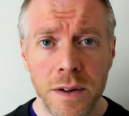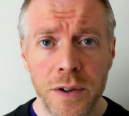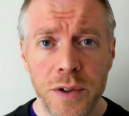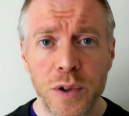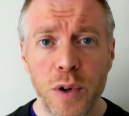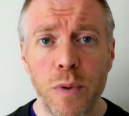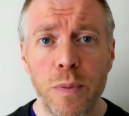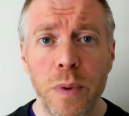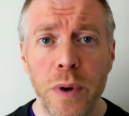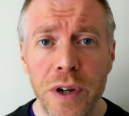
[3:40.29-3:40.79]

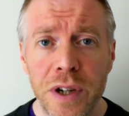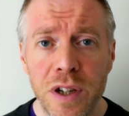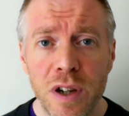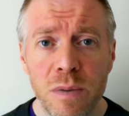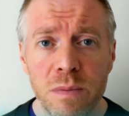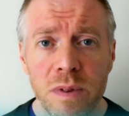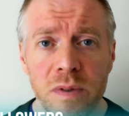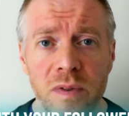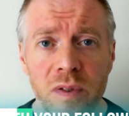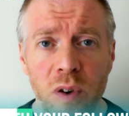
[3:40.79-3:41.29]
So point
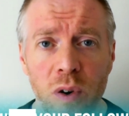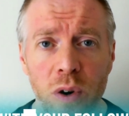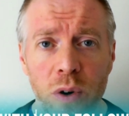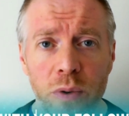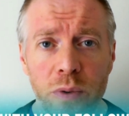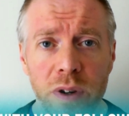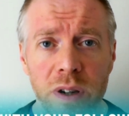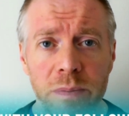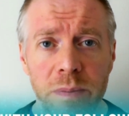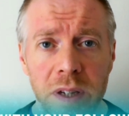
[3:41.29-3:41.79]
number 4
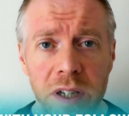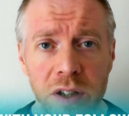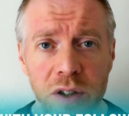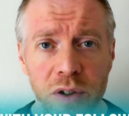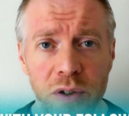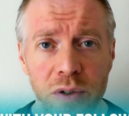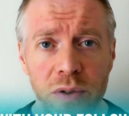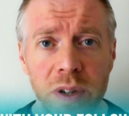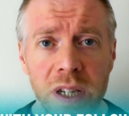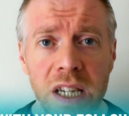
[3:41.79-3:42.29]
would be
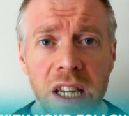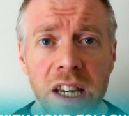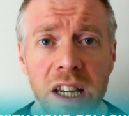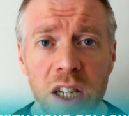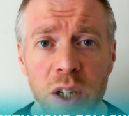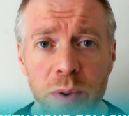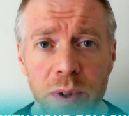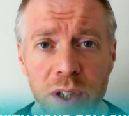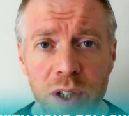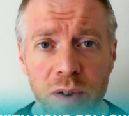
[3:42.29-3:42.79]
to
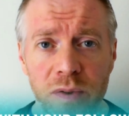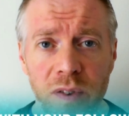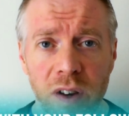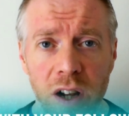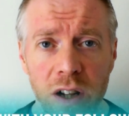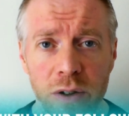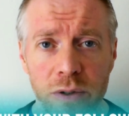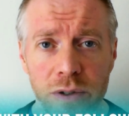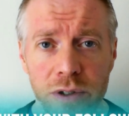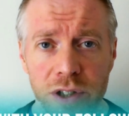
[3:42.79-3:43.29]
engage with your
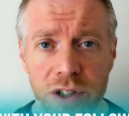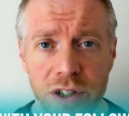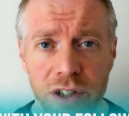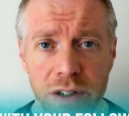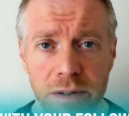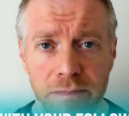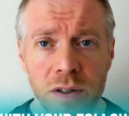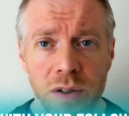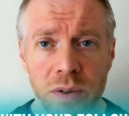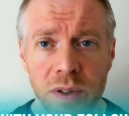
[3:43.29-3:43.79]
followers.
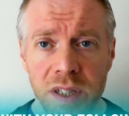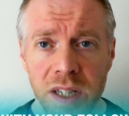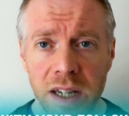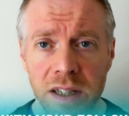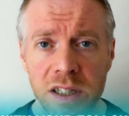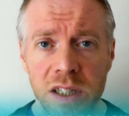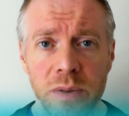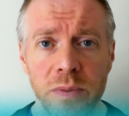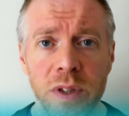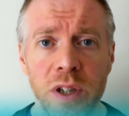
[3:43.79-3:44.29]
So
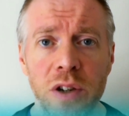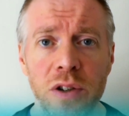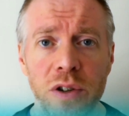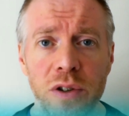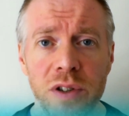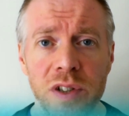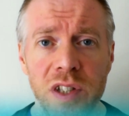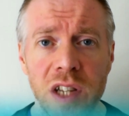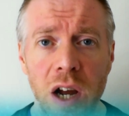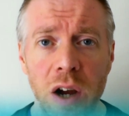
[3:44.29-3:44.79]
essentially, when you
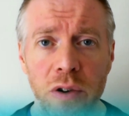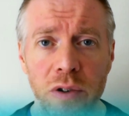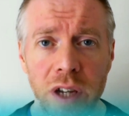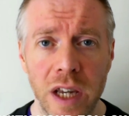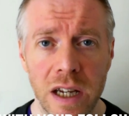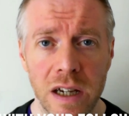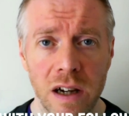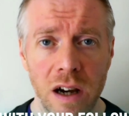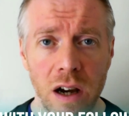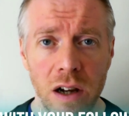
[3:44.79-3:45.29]
do start
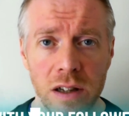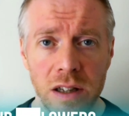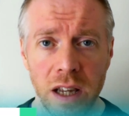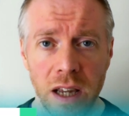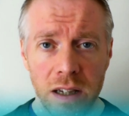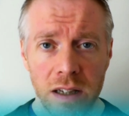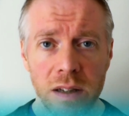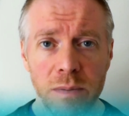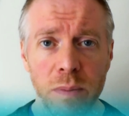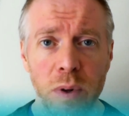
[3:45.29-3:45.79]
creating
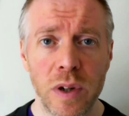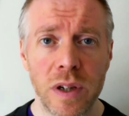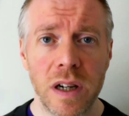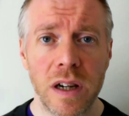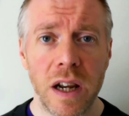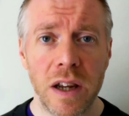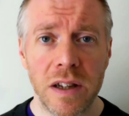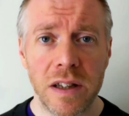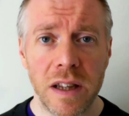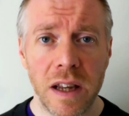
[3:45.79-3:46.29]
content and putting
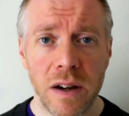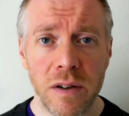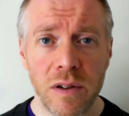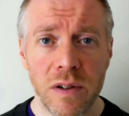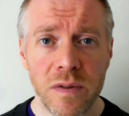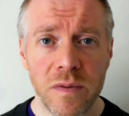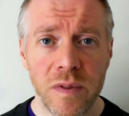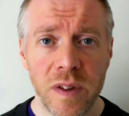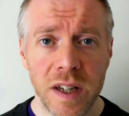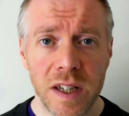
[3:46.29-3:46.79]
it out there
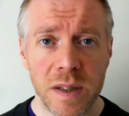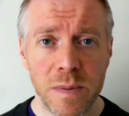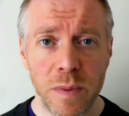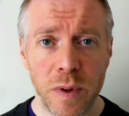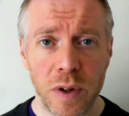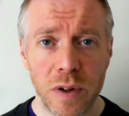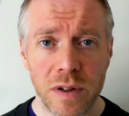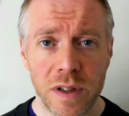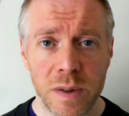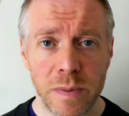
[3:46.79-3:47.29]
on
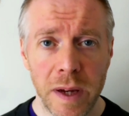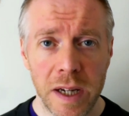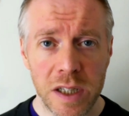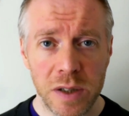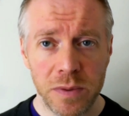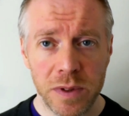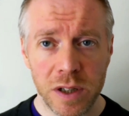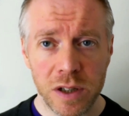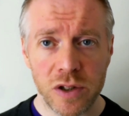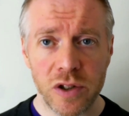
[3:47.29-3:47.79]
Facebook,
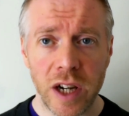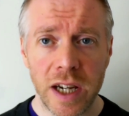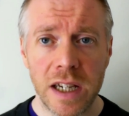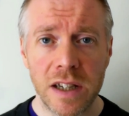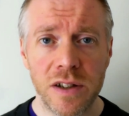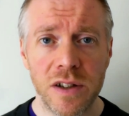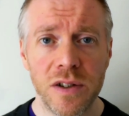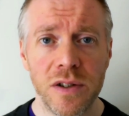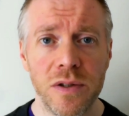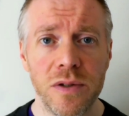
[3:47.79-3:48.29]
especially when you're
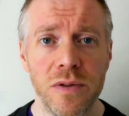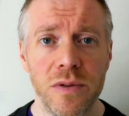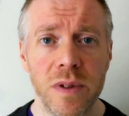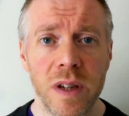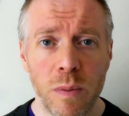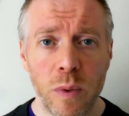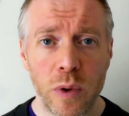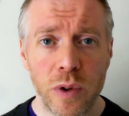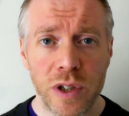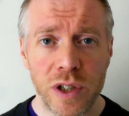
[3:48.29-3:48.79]
trying to
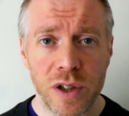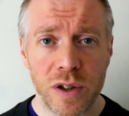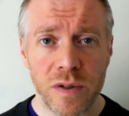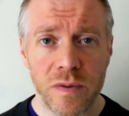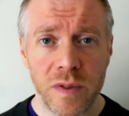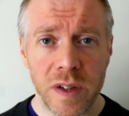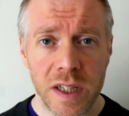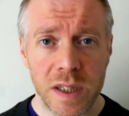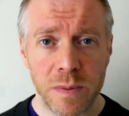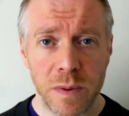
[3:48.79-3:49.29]
promote your
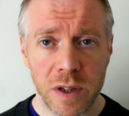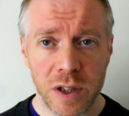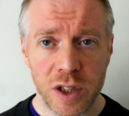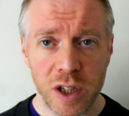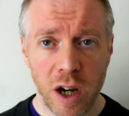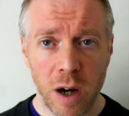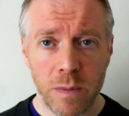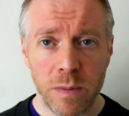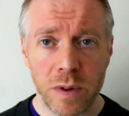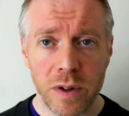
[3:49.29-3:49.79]
Facebook
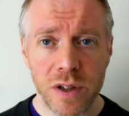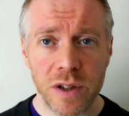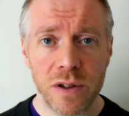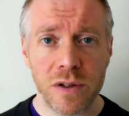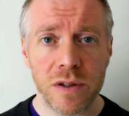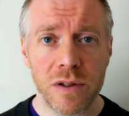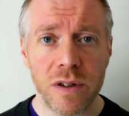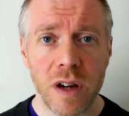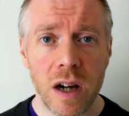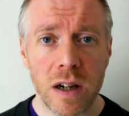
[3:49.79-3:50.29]
shop or
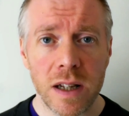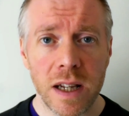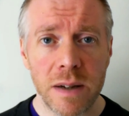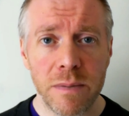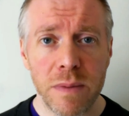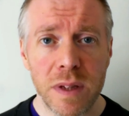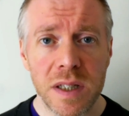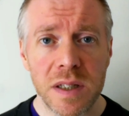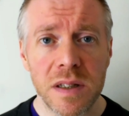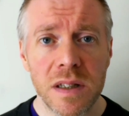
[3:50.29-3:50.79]
your online
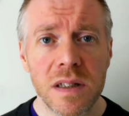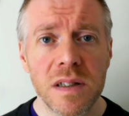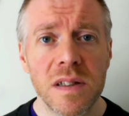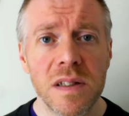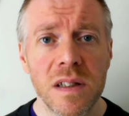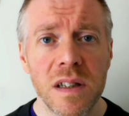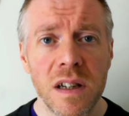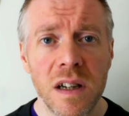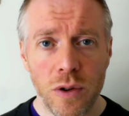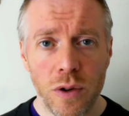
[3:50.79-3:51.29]

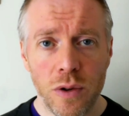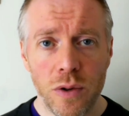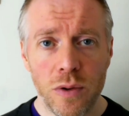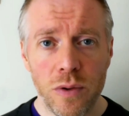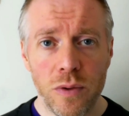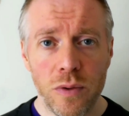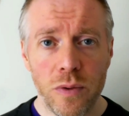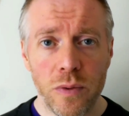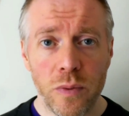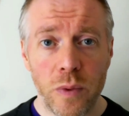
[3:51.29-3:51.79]
business,
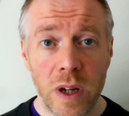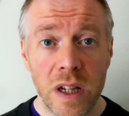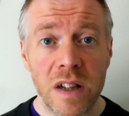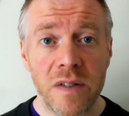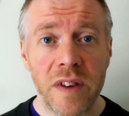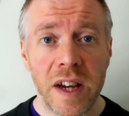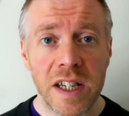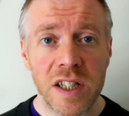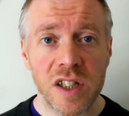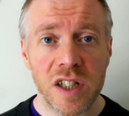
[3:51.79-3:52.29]
you will
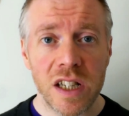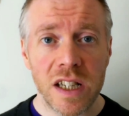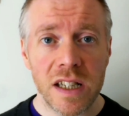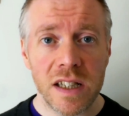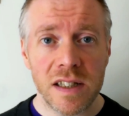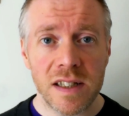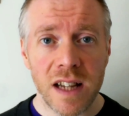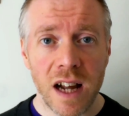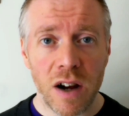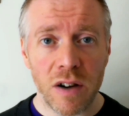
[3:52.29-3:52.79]
eventually
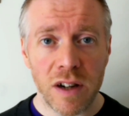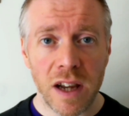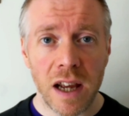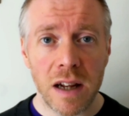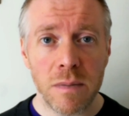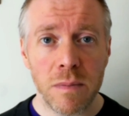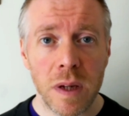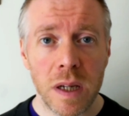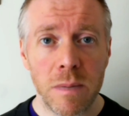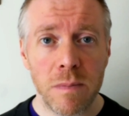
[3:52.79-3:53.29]
start
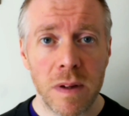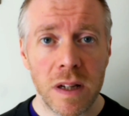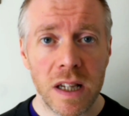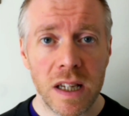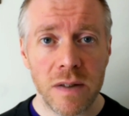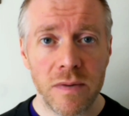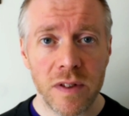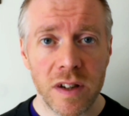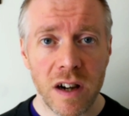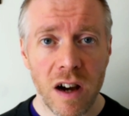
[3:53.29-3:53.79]
getting people
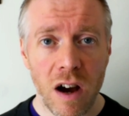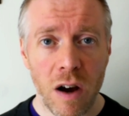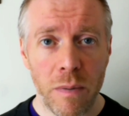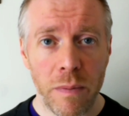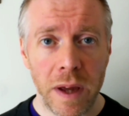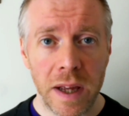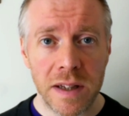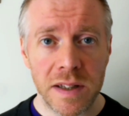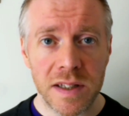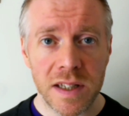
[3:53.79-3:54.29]
leaving
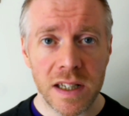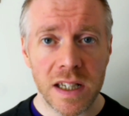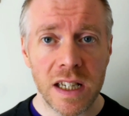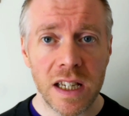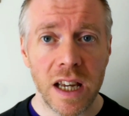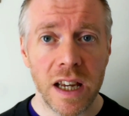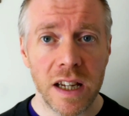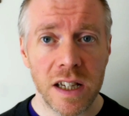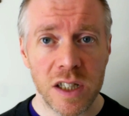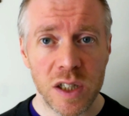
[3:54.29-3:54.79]
comments and
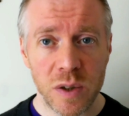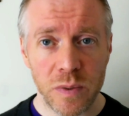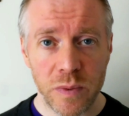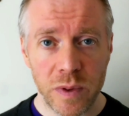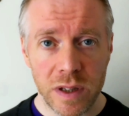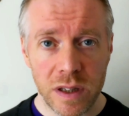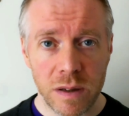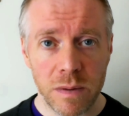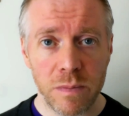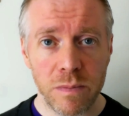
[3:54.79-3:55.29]
engaging
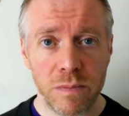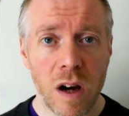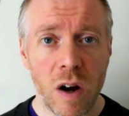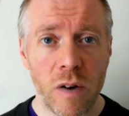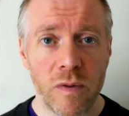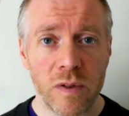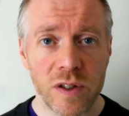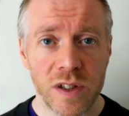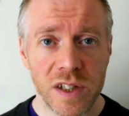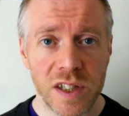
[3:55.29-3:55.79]
with the
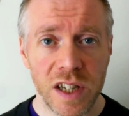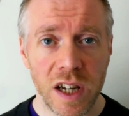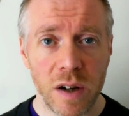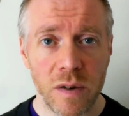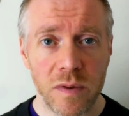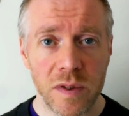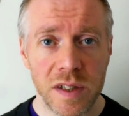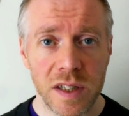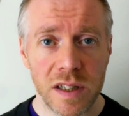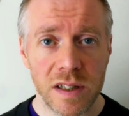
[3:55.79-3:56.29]
offers and
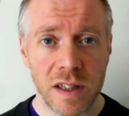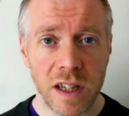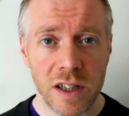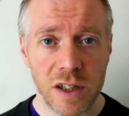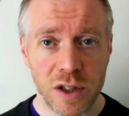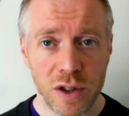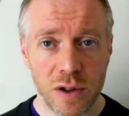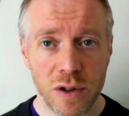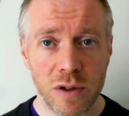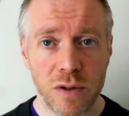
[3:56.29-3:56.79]
services
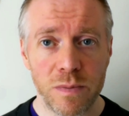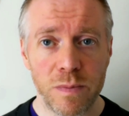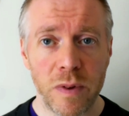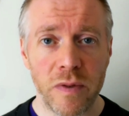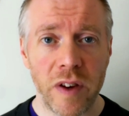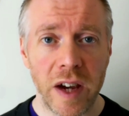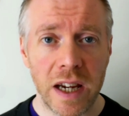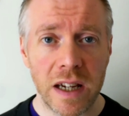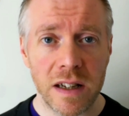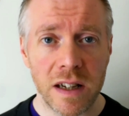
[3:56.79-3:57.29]
that you're
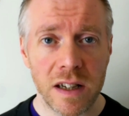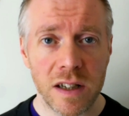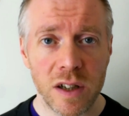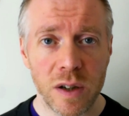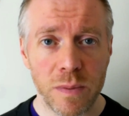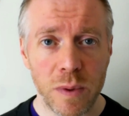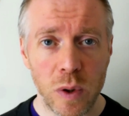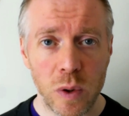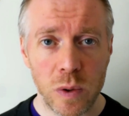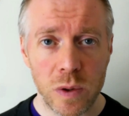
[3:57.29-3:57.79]
providing in your
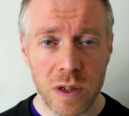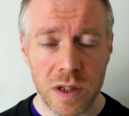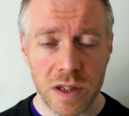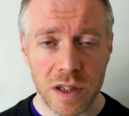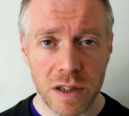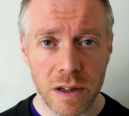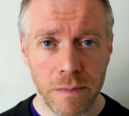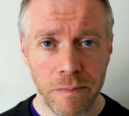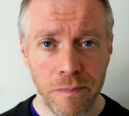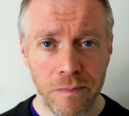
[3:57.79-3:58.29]

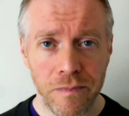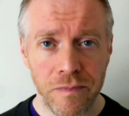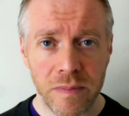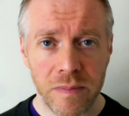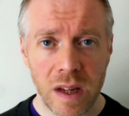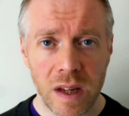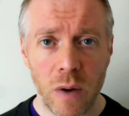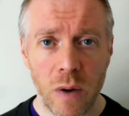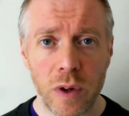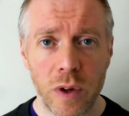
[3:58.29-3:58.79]
posts.
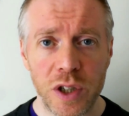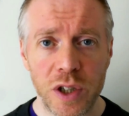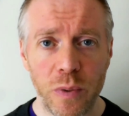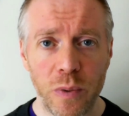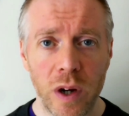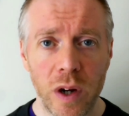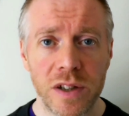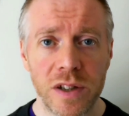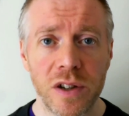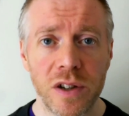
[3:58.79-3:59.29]
And what you
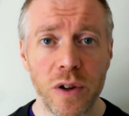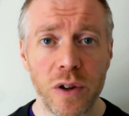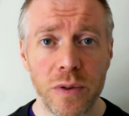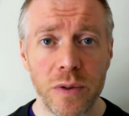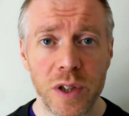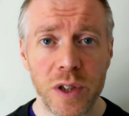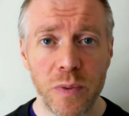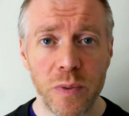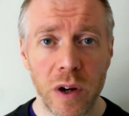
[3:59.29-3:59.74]
want to do is you